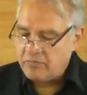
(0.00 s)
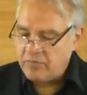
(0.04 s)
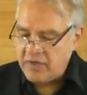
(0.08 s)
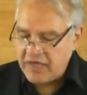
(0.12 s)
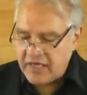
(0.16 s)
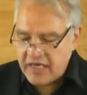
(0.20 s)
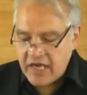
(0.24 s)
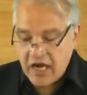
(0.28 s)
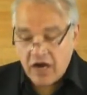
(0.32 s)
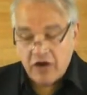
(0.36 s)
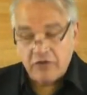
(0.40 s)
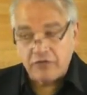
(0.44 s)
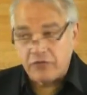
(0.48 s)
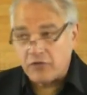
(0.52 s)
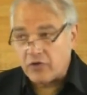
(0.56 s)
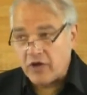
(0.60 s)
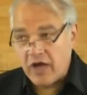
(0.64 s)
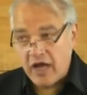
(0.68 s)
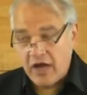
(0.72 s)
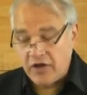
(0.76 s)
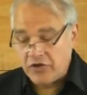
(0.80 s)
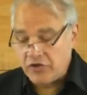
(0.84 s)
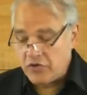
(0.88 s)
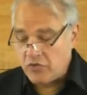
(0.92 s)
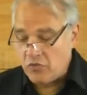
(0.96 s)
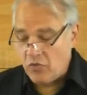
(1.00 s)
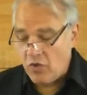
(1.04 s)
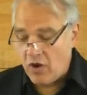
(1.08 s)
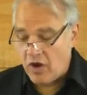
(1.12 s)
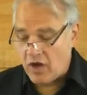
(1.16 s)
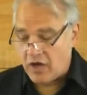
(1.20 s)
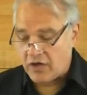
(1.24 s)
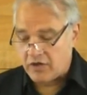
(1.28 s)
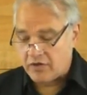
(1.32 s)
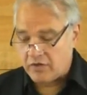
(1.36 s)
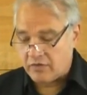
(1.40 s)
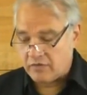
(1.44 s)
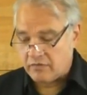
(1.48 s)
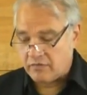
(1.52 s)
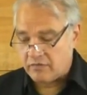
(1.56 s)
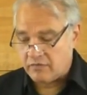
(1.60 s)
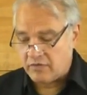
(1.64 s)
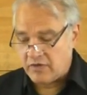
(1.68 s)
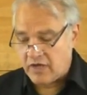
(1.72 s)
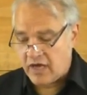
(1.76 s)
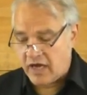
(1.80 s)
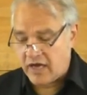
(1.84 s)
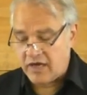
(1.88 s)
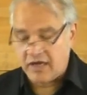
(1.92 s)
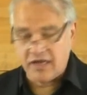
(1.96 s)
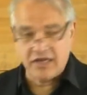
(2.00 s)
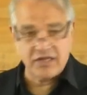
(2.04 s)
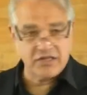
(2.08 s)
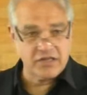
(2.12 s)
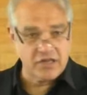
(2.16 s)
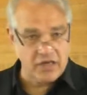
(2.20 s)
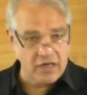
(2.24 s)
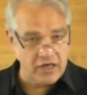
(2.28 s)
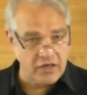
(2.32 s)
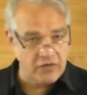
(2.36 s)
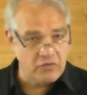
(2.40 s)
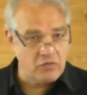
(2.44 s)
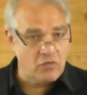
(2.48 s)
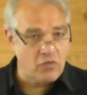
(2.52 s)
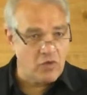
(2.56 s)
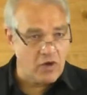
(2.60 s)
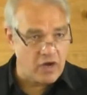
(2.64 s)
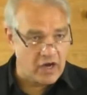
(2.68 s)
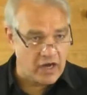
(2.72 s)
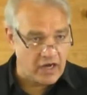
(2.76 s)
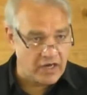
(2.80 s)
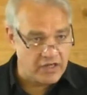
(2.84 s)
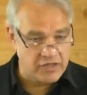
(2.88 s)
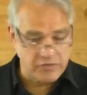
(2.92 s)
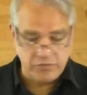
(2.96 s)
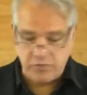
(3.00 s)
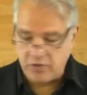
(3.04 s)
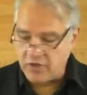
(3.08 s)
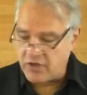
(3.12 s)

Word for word: Be careful how you walk, not as unwise,